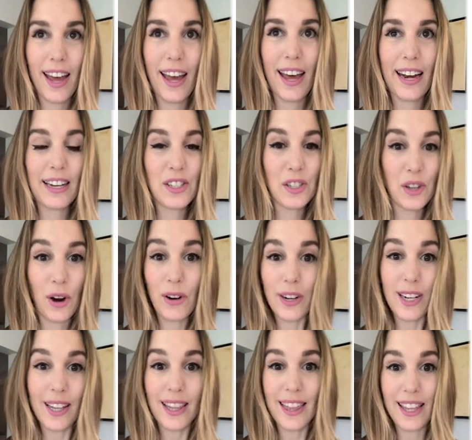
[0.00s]
and I
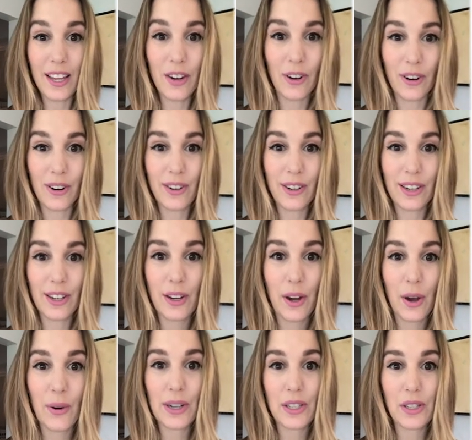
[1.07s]
started in theater. You
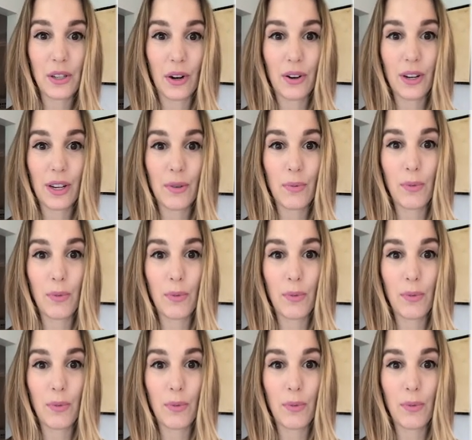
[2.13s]
know, I started